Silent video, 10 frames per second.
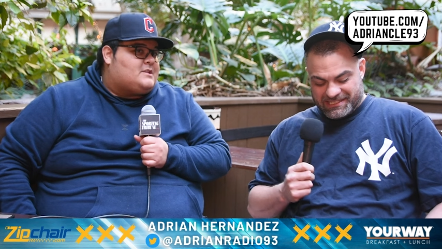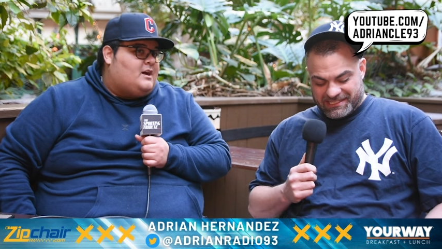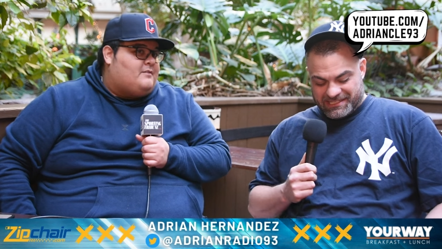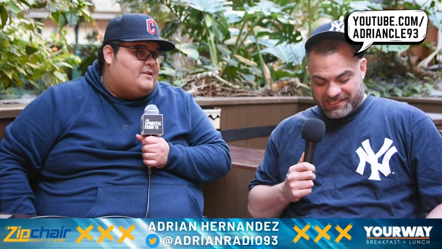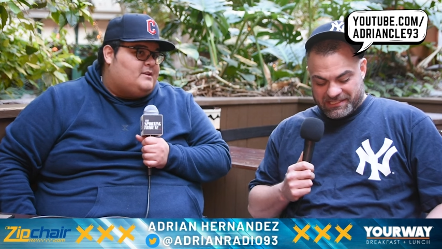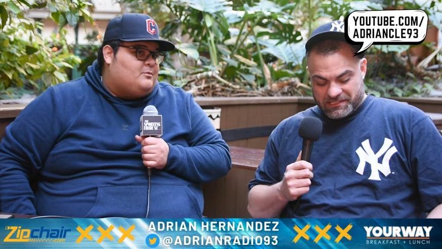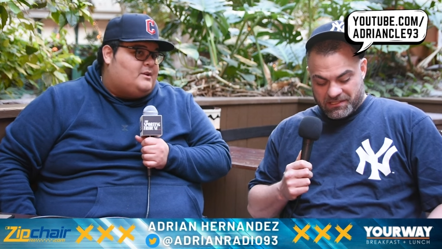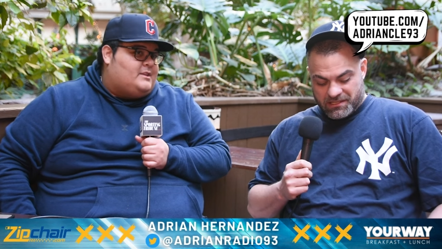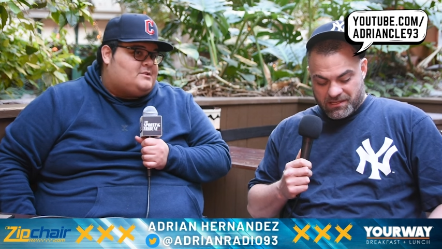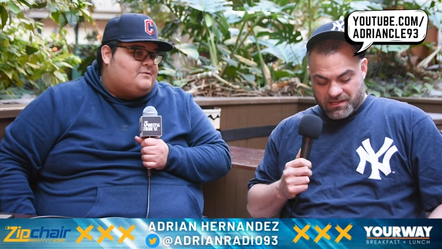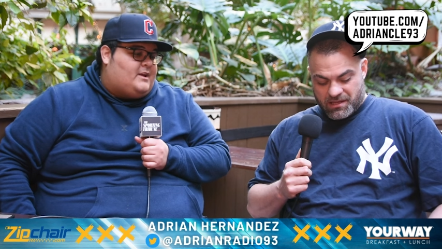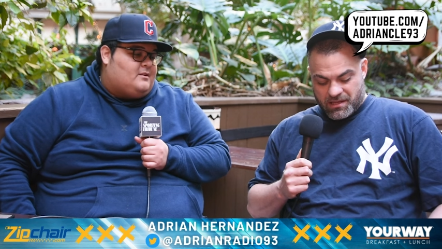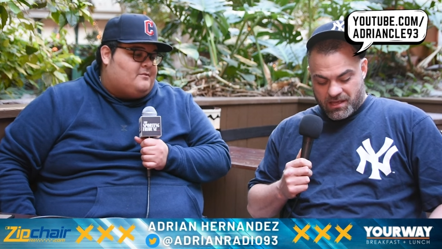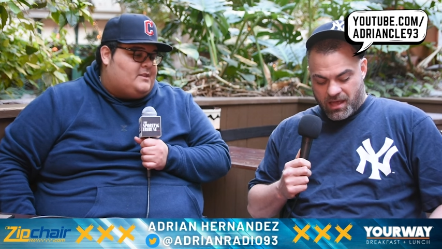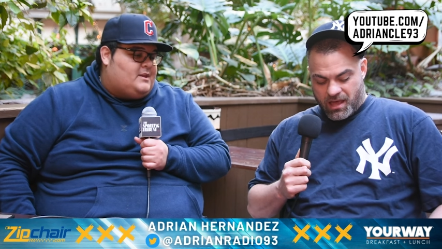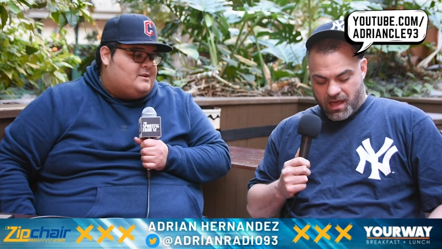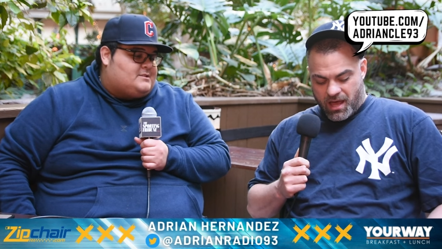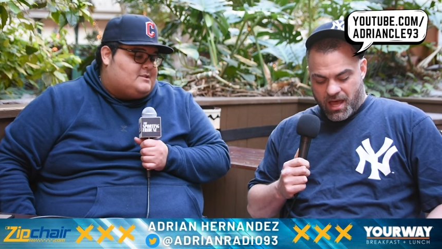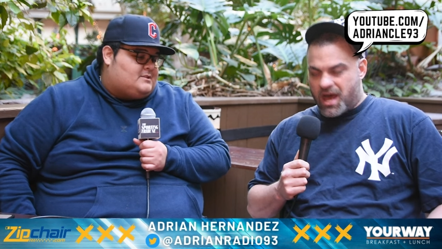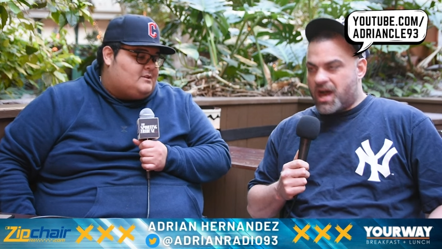Speaker 1: coveted one that you've had over the years? Uh,
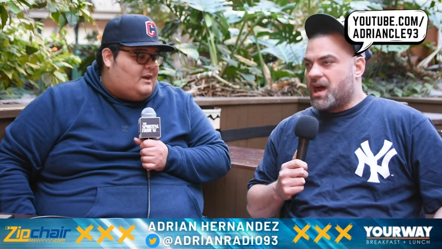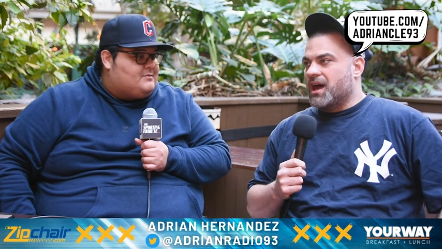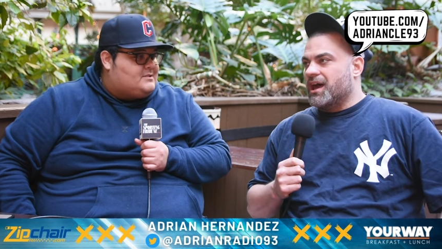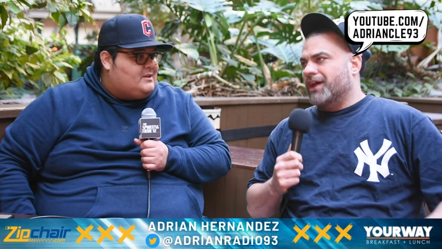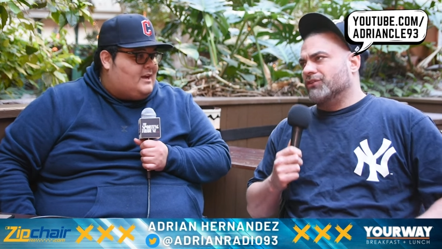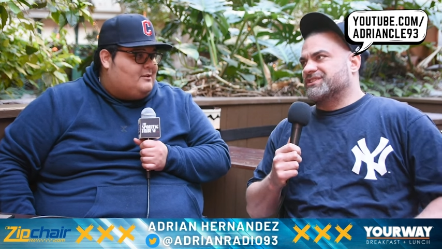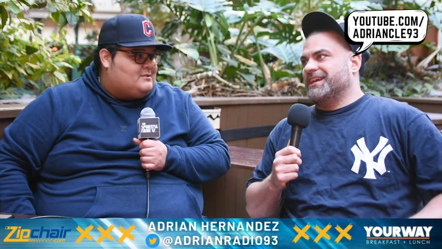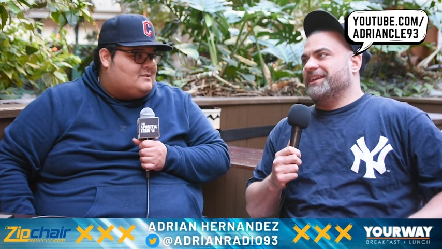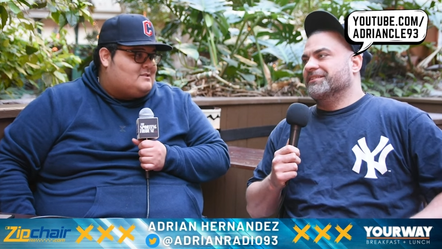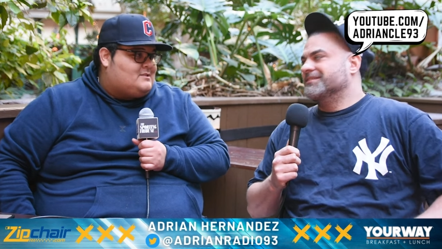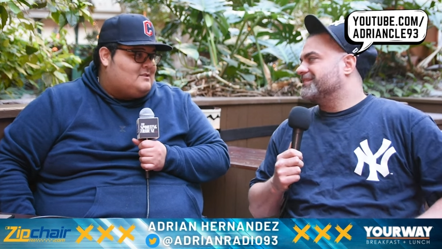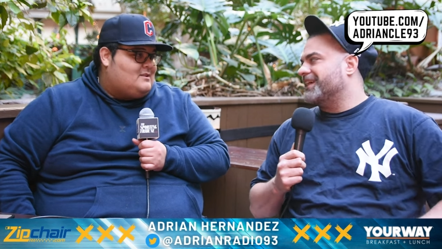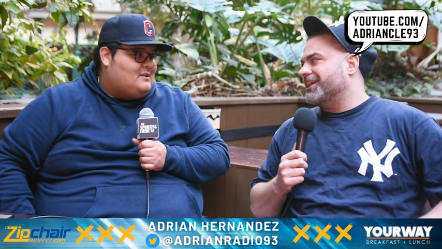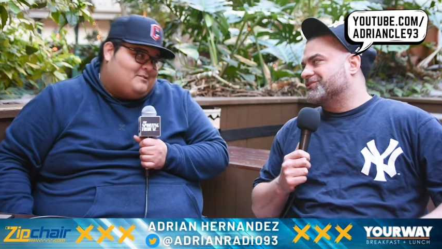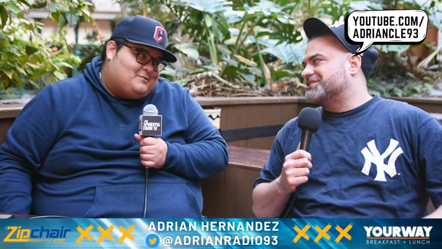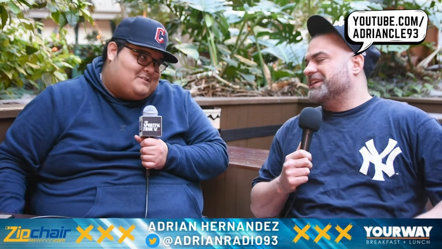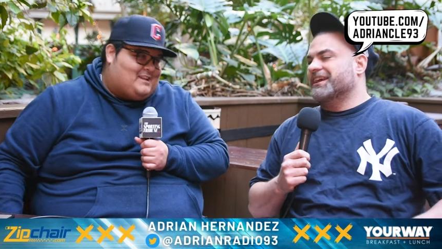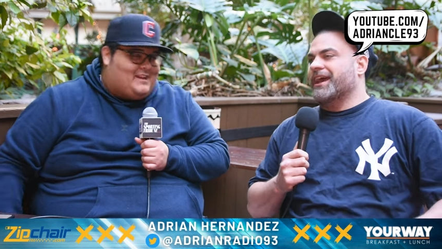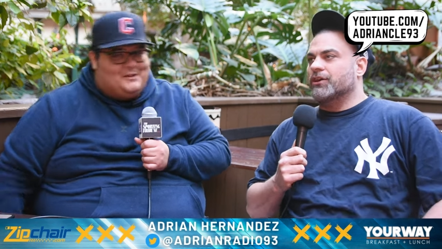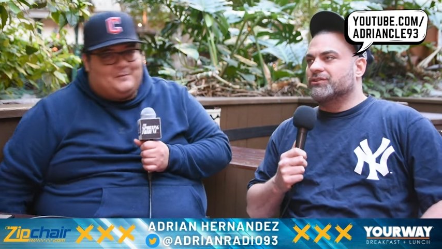ah, LT, Lawrence, LT,
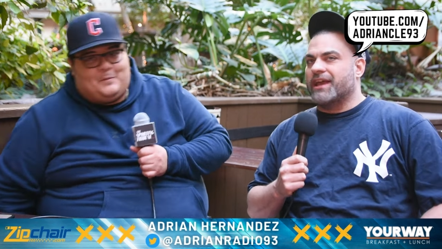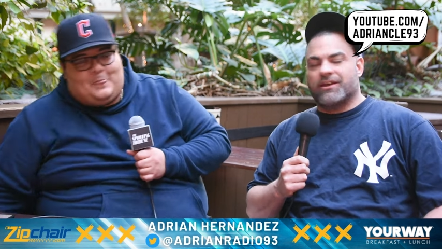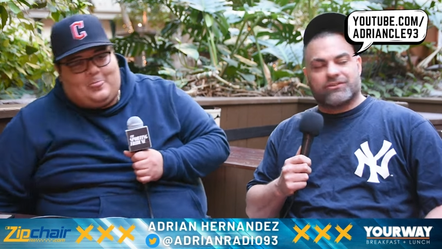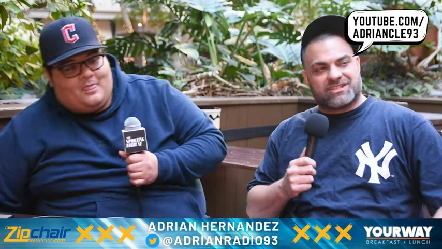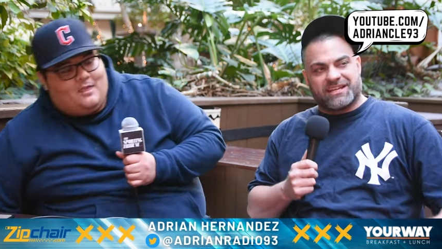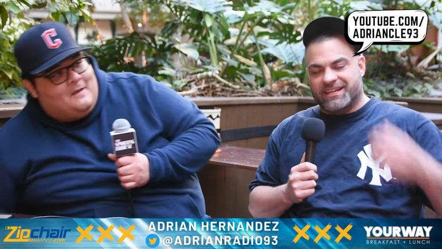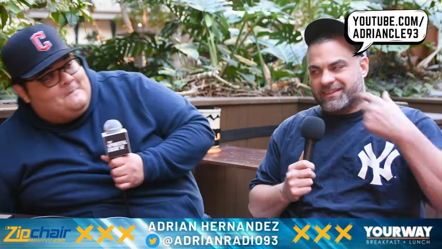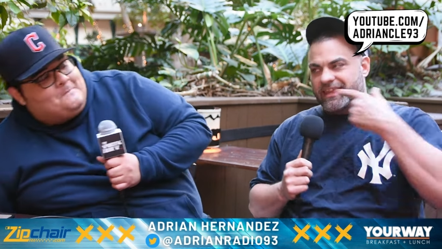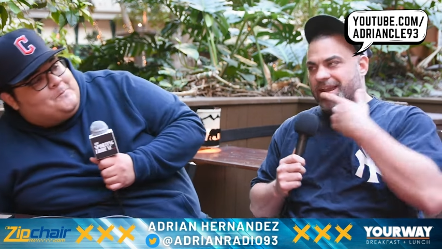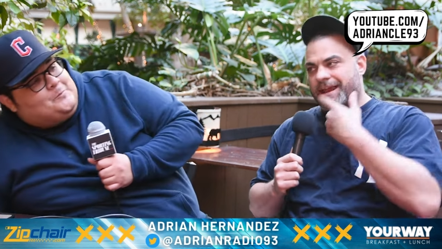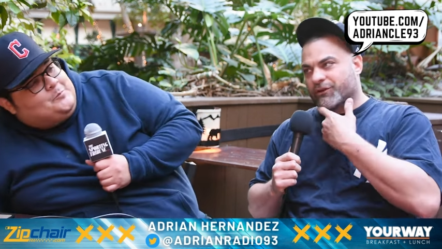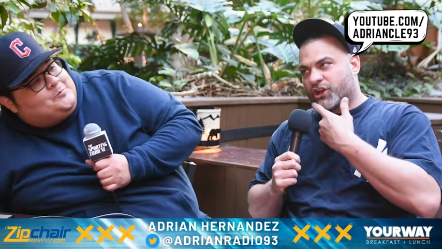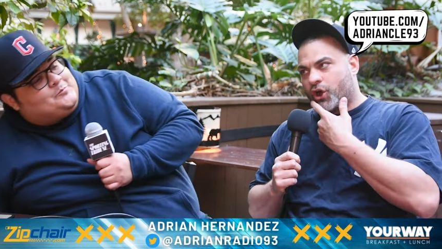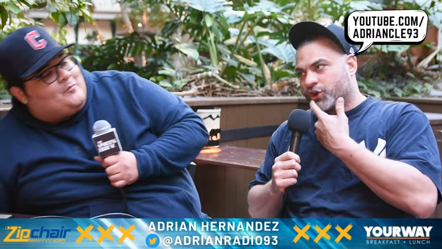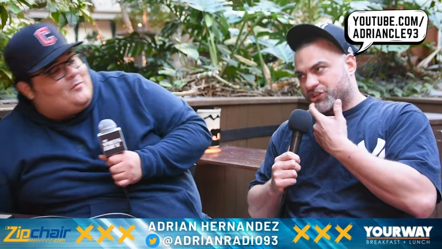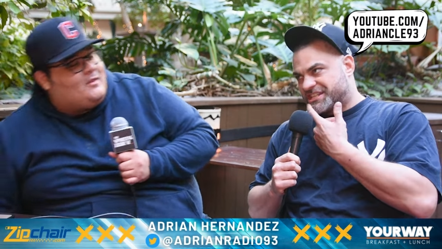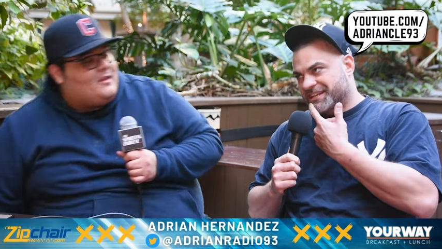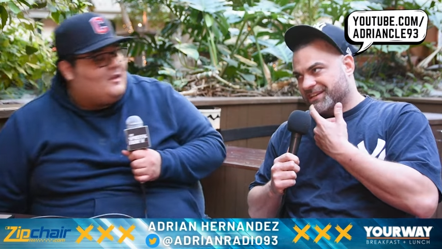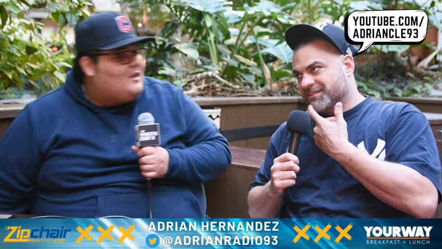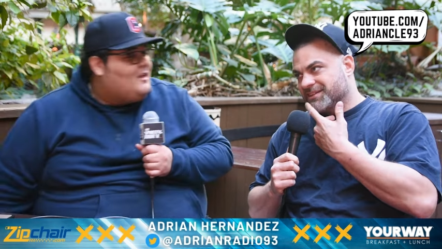Lawrence LT, then Harry
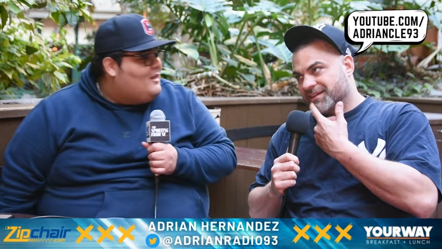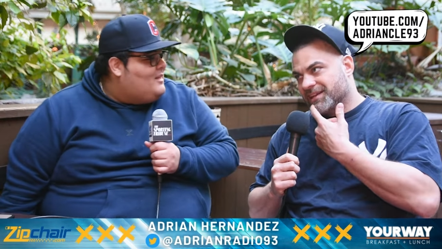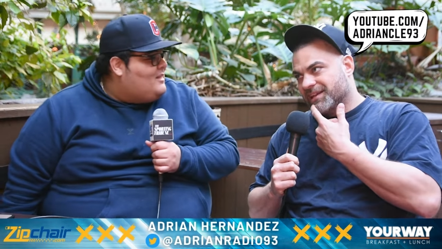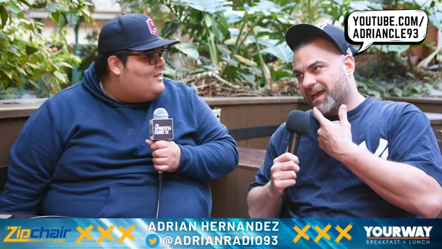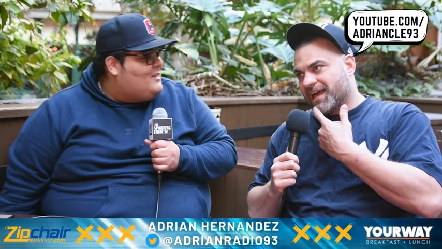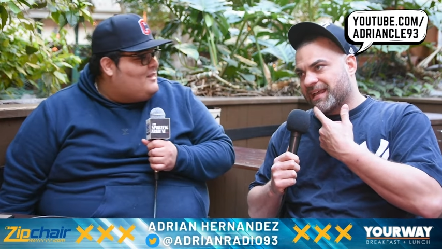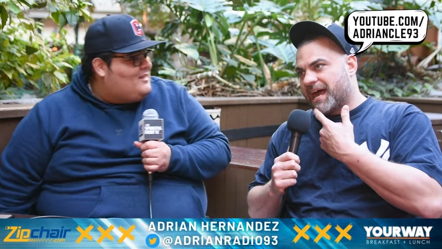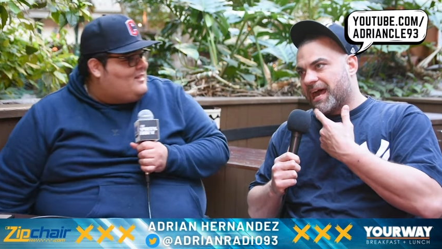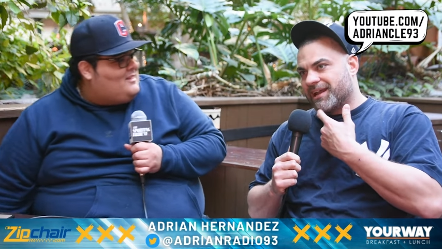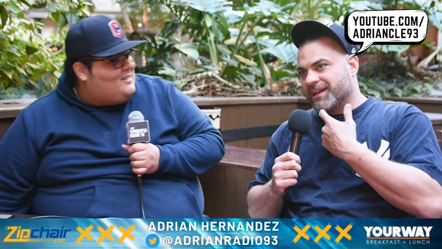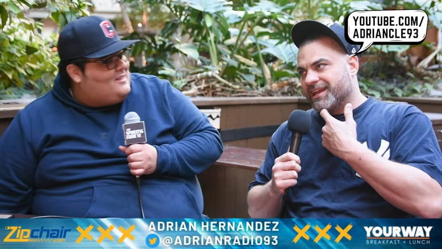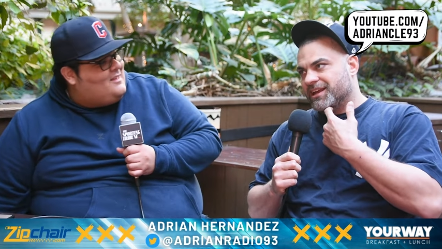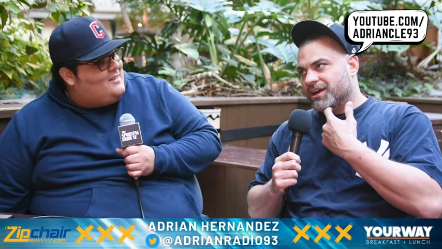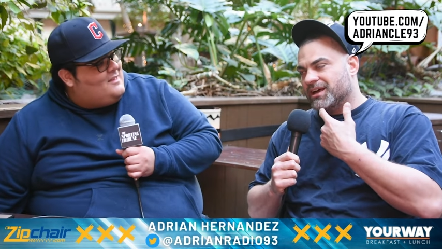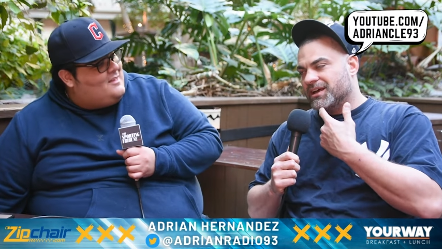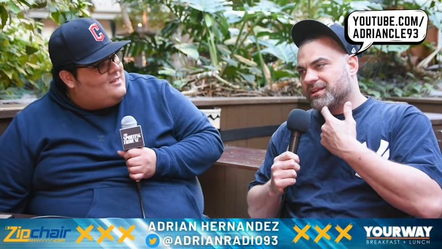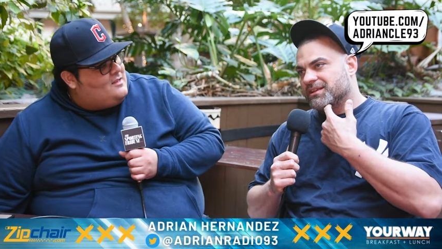Carson, I got and uh,